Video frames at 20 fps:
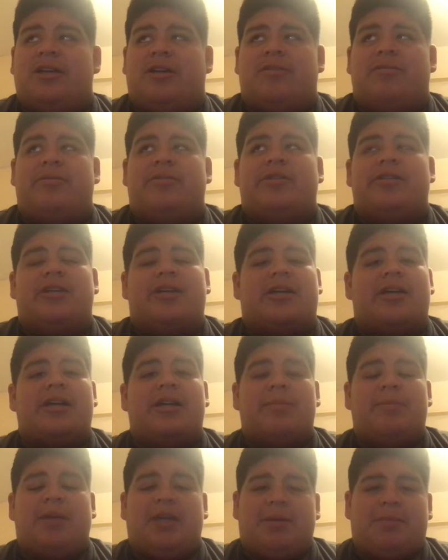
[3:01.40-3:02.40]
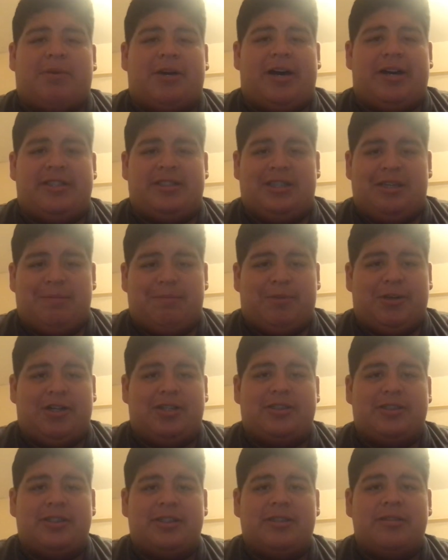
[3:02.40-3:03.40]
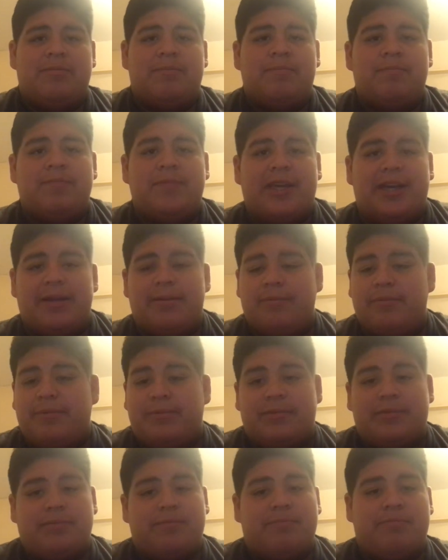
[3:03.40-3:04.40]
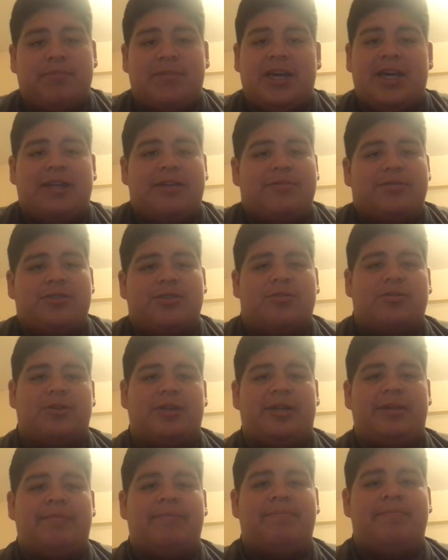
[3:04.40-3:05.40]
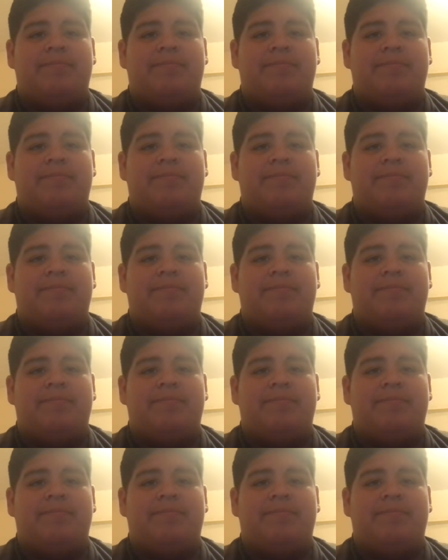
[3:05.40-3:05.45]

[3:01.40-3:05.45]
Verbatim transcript: know you're going to be a positive person. End of story.